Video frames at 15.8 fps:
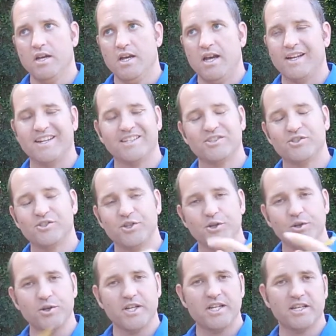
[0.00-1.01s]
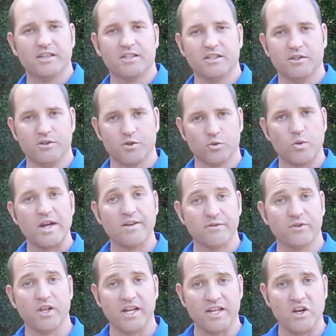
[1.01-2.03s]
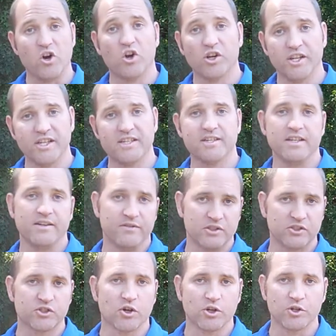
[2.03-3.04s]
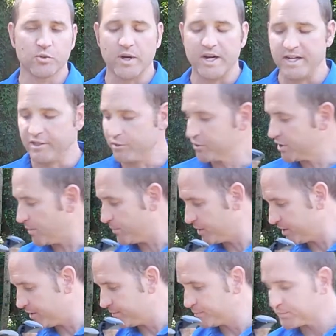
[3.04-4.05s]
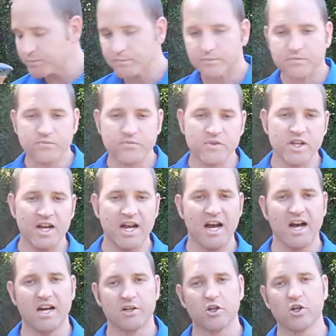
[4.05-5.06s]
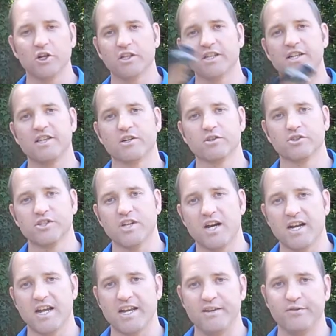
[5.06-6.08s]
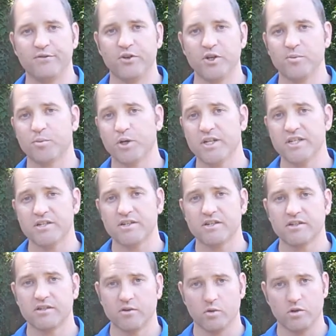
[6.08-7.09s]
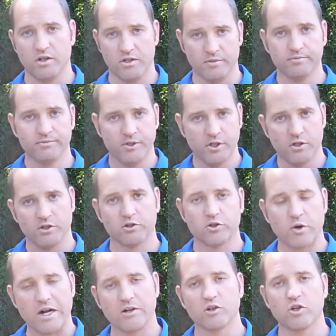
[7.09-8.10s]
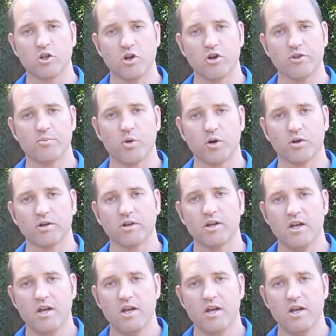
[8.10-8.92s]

I guess, do to get the, the rain fly on it if it started raining or something. Uh, currently there is not a footprint or a you know ground cloth part